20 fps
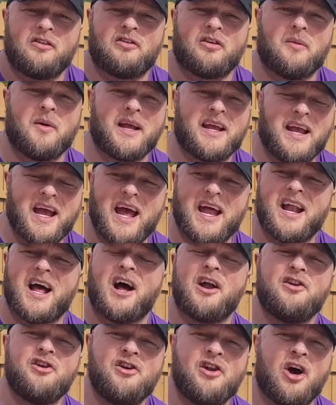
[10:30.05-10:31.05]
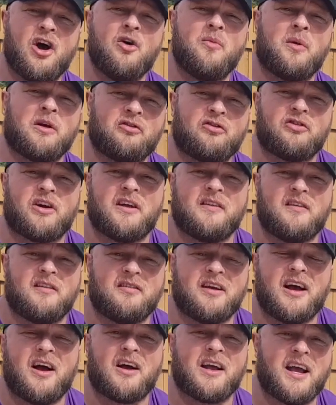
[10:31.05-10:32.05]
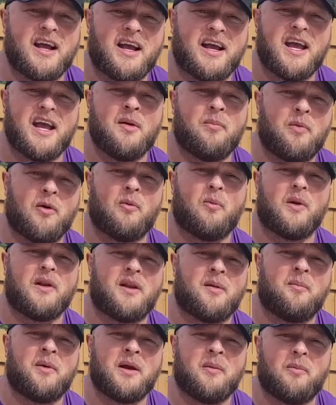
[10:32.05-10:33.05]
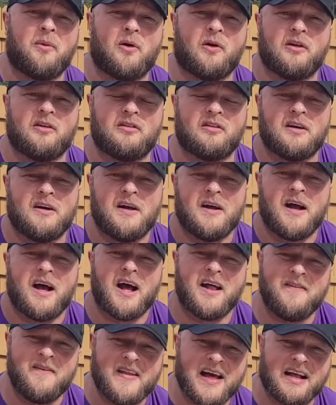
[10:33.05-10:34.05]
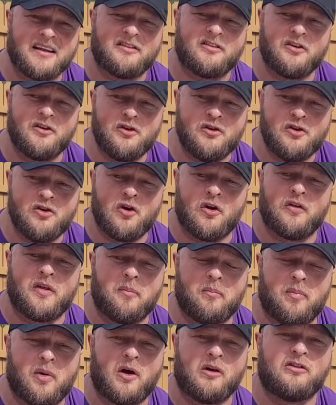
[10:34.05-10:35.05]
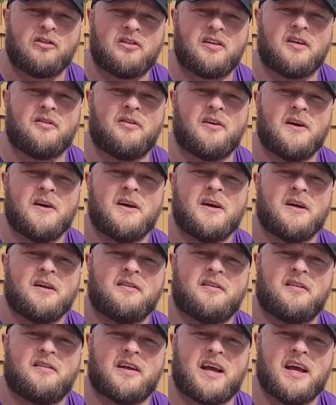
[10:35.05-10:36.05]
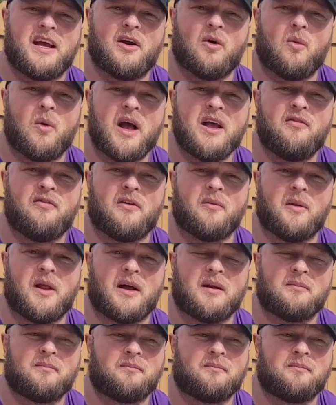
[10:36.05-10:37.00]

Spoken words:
So again, I know my strength is out. I can keep up with the big boys, and that's another positive to take away from that.